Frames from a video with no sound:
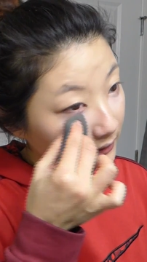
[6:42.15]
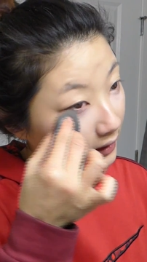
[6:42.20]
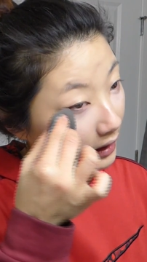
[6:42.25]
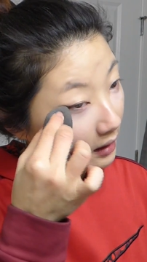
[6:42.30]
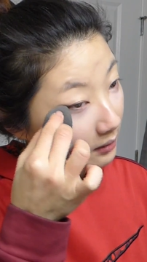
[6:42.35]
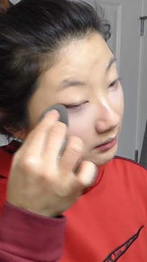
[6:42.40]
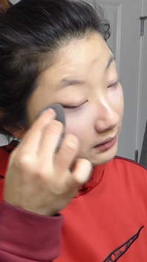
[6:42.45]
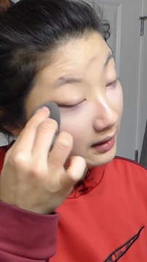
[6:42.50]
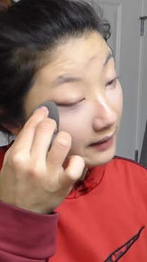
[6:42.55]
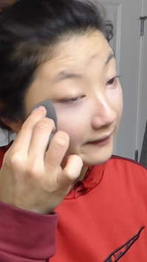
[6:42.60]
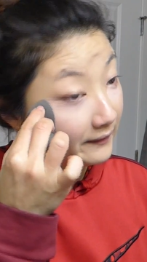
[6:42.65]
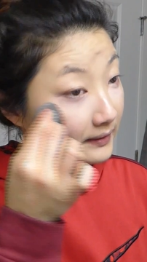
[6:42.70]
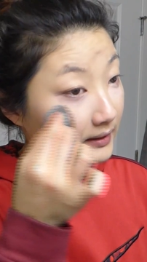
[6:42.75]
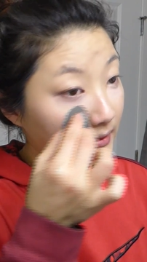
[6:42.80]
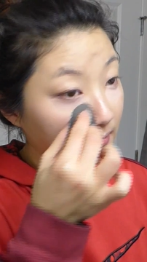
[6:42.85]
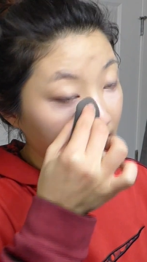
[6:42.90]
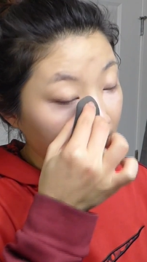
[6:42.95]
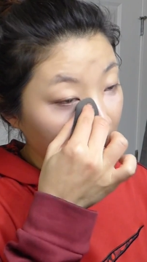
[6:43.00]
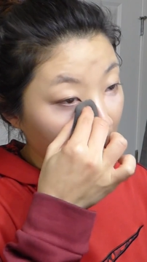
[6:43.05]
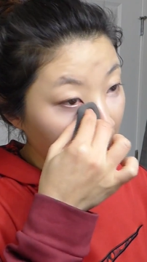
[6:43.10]
I'm
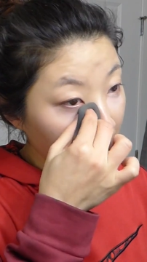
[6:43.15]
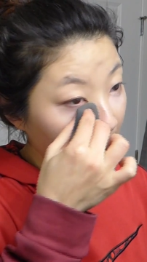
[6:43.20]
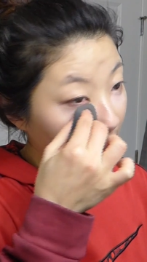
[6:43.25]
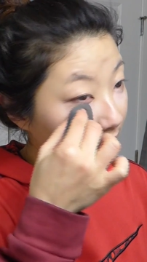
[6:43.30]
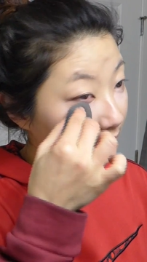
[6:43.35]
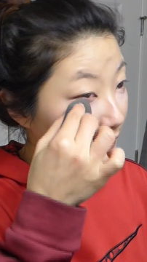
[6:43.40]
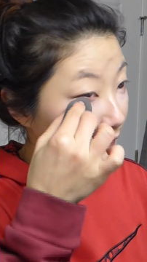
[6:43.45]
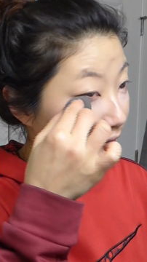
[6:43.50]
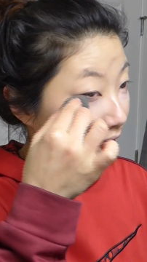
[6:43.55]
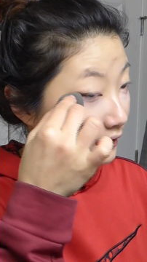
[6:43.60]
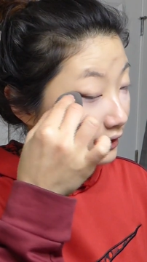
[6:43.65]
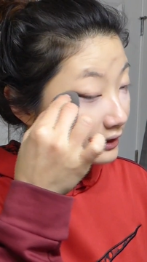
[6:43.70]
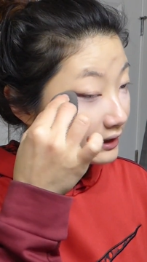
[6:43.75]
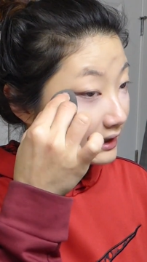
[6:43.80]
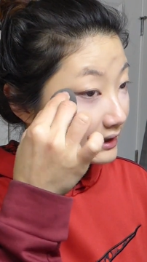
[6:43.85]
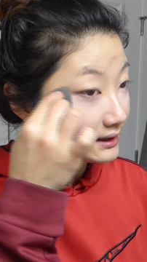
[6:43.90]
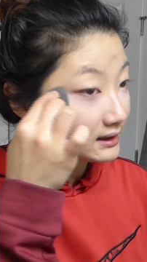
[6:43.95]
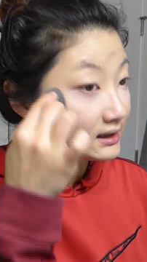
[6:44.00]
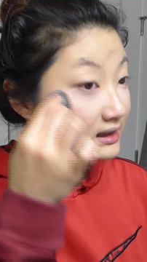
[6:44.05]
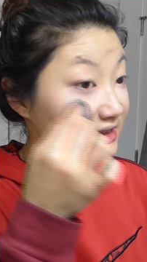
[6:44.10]
lucky if I could
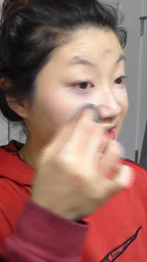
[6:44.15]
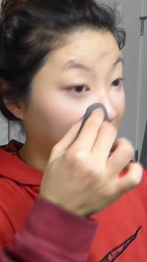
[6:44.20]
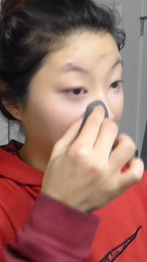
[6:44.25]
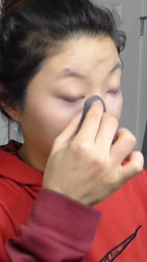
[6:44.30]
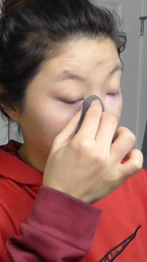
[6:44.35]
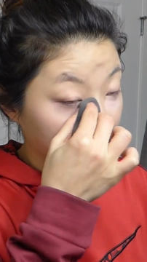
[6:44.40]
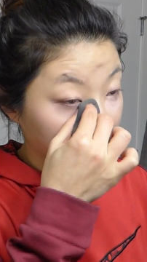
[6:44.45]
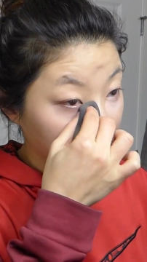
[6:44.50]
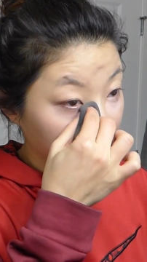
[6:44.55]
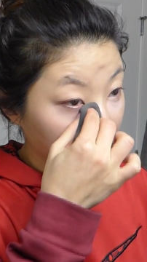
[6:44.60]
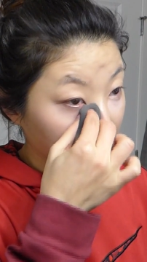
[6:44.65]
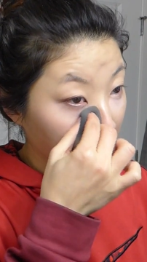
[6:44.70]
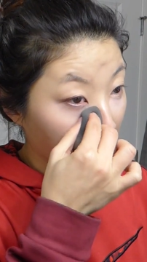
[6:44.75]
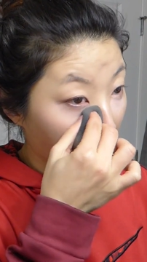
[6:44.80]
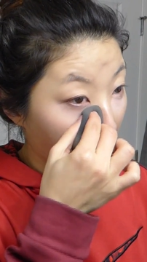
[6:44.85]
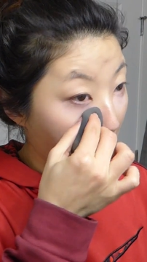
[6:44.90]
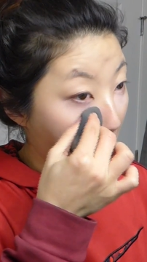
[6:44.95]
get 6.